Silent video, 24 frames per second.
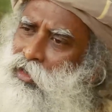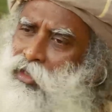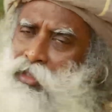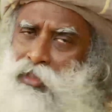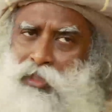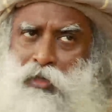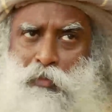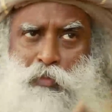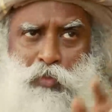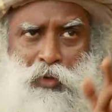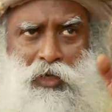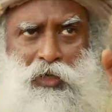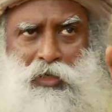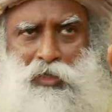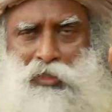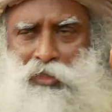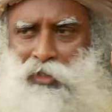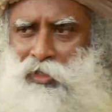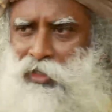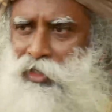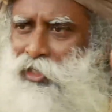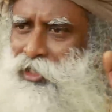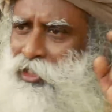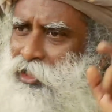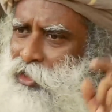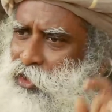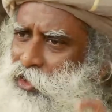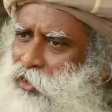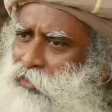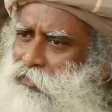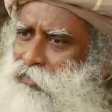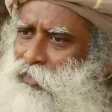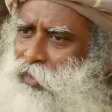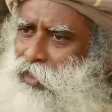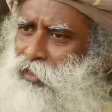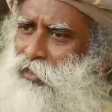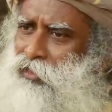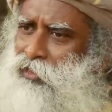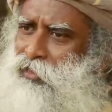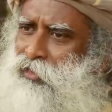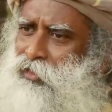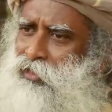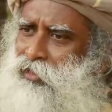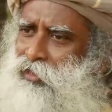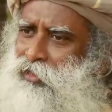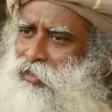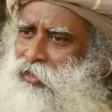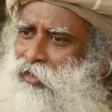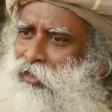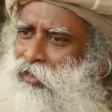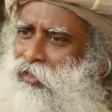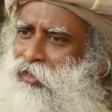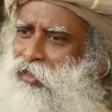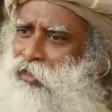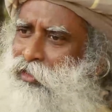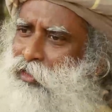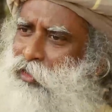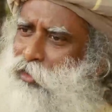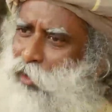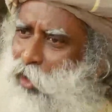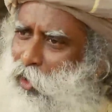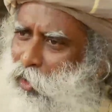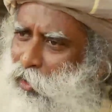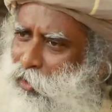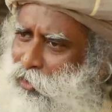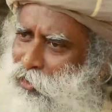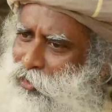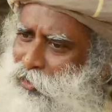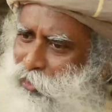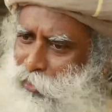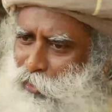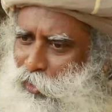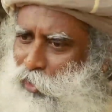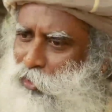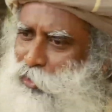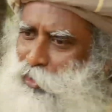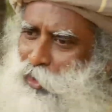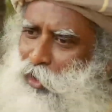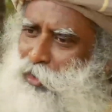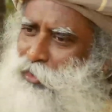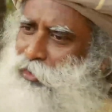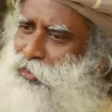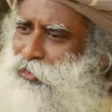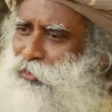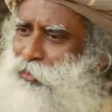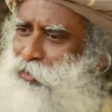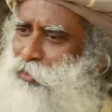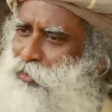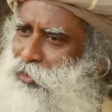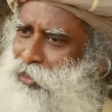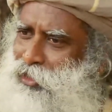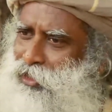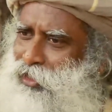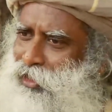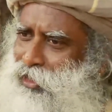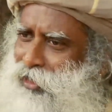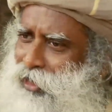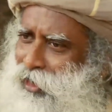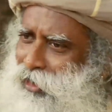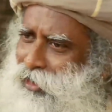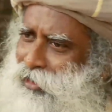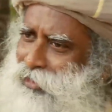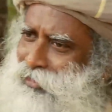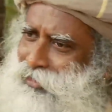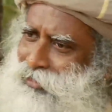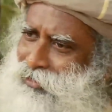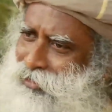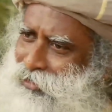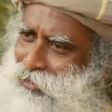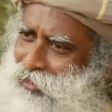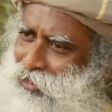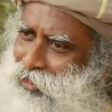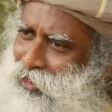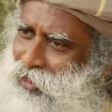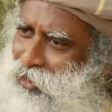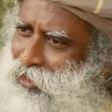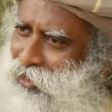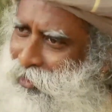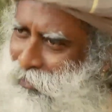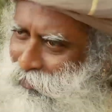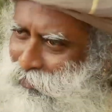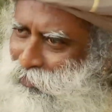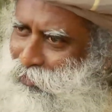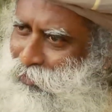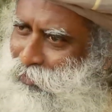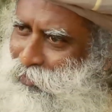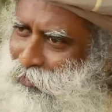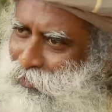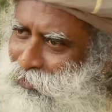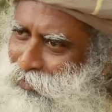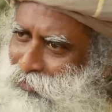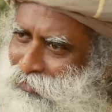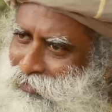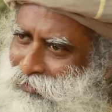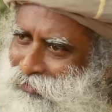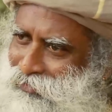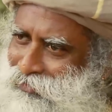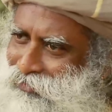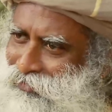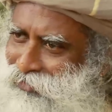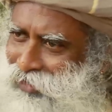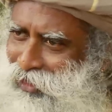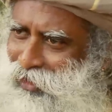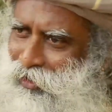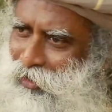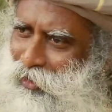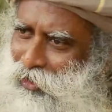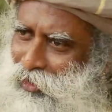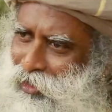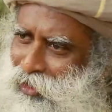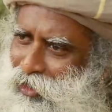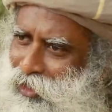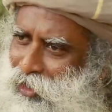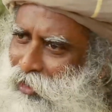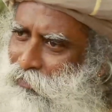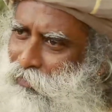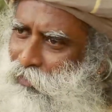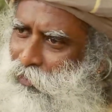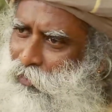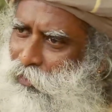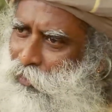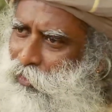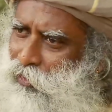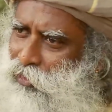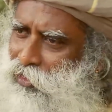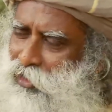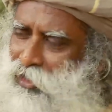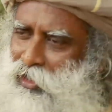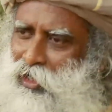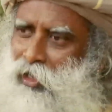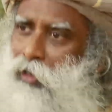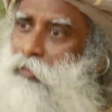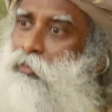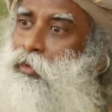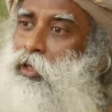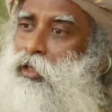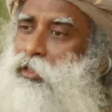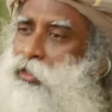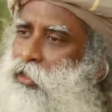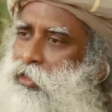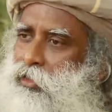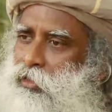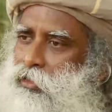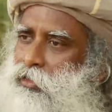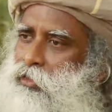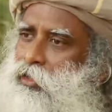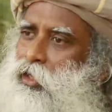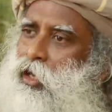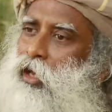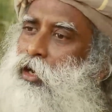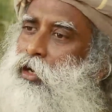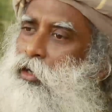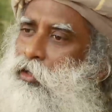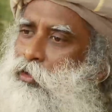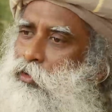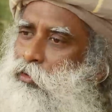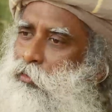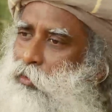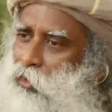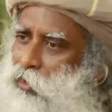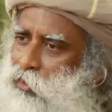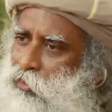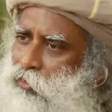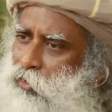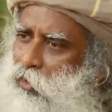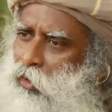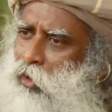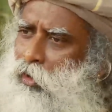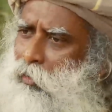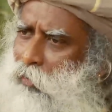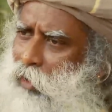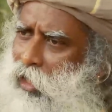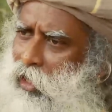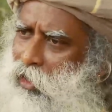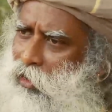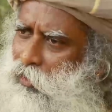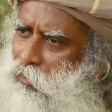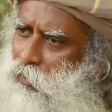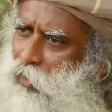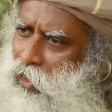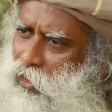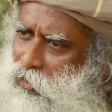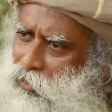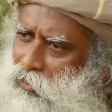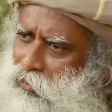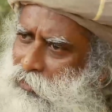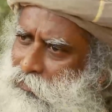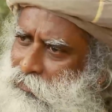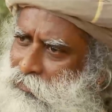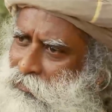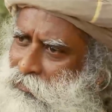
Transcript: In the bird, it is different. In the dog, it's… dogs don't see the color. If you wear all the colorful clothes and come, they just stare at you because you're all black and white.